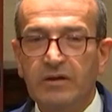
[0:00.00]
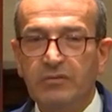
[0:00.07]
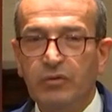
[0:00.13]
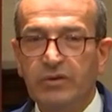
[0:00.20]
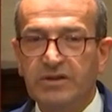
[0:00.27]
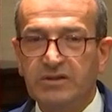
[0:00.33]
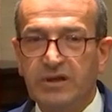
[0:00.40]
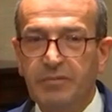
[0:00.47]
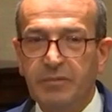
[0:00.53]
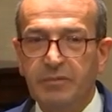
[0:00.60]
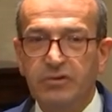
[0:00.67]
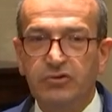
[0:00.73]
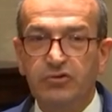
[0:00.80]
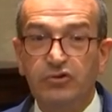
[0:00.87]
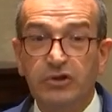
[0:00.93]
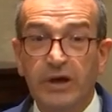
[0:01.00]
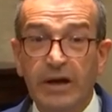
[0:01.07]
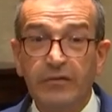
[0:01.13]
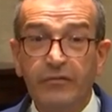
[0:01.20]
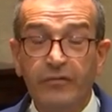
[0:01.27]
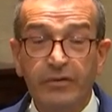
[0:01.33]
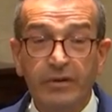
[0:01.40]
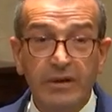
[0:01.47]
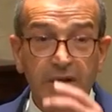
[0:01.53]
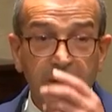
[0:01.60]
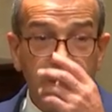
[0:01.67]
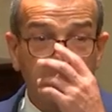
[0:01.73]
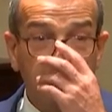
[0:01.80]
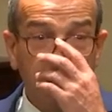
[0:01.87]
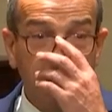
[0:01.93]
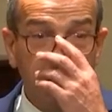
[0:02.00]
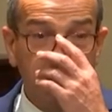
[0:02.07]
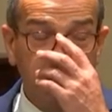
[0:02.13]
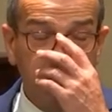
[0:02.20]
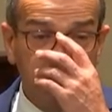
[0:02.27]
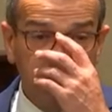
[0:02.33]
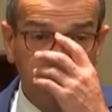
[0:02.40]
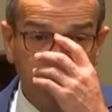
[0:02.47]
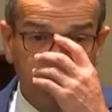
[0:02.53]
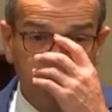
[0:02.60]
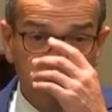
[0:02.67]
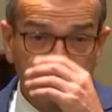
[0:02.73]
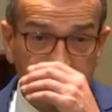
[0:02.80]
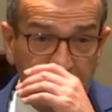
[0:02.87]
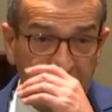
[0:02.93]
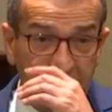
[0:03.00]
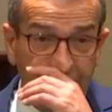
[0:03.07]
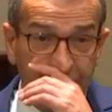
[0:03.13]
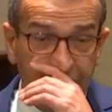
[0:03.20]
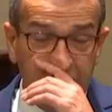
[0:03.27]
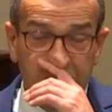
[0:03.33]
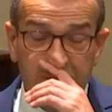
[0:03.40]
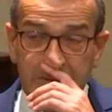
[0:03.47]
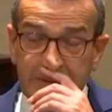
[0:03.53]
it, with its commitment to TAFE uh, and its commitment to live,